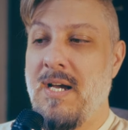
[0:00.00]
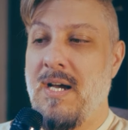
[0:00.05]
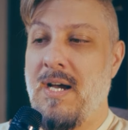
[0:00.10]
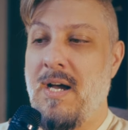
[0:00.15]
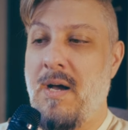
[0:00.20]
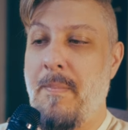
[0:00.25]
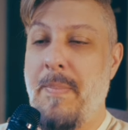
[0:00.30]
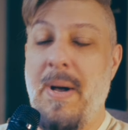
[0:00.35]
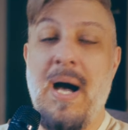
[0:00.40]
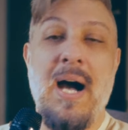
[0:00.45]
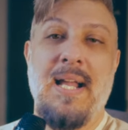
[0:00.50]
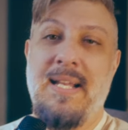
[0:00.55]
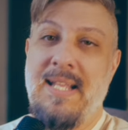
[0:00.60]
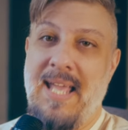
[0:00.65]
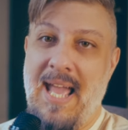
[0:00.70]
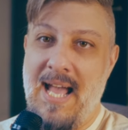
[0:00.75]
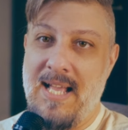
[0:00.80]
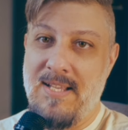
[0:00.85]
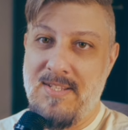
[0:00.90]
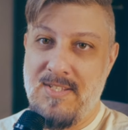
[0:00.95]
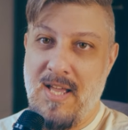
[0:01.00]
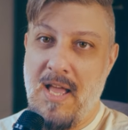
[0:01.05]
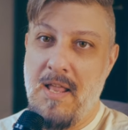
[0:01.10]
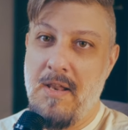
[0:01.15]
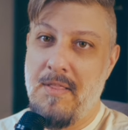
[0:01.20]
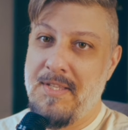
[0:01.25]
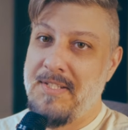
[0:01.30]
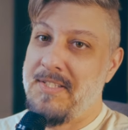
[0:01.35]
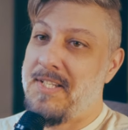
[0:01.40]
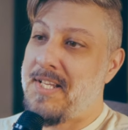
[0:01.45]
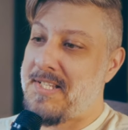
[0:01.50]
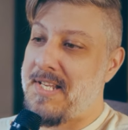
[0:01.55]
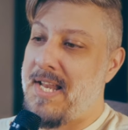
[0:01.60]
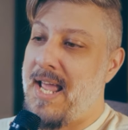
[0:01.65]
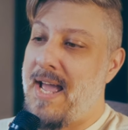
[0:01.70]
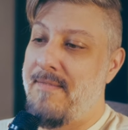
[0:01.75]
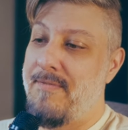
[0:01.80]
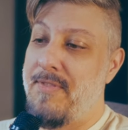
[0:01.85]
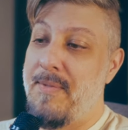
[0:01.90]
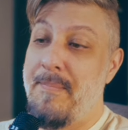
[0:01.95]
a podcast title that doesn't
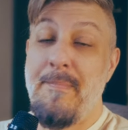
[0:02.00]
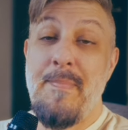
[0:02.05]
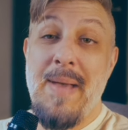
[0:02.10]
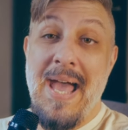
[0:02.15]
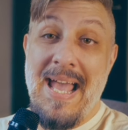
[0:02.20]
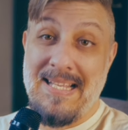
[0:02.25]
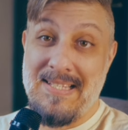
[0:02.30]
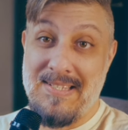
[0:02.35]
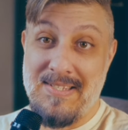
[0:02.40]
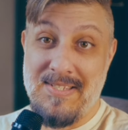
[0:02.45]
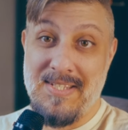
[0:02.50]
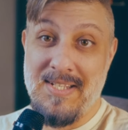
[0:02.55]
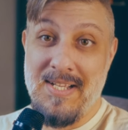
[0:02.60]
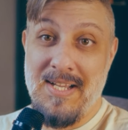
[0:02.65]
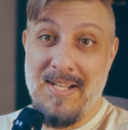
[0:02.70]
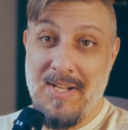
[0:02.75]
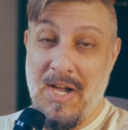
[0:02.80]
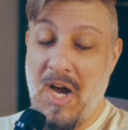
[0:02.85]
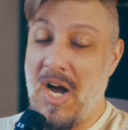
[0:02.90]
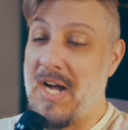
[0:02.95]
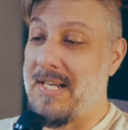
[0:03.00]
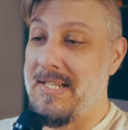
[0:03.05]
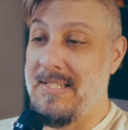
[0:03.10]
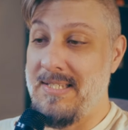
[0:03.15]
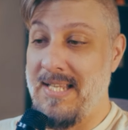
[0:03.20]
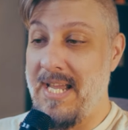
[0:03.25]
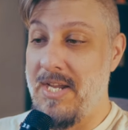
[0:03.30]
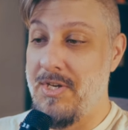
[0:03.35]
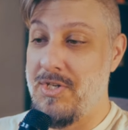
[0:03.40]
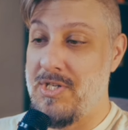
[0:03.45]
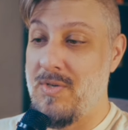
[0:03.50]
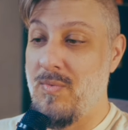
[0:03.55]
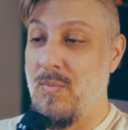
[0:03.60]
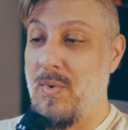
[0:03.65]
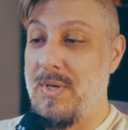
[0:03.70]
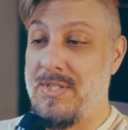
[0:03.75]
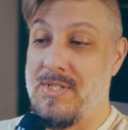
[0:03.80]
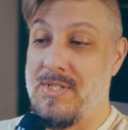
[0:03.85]
have the best connotation when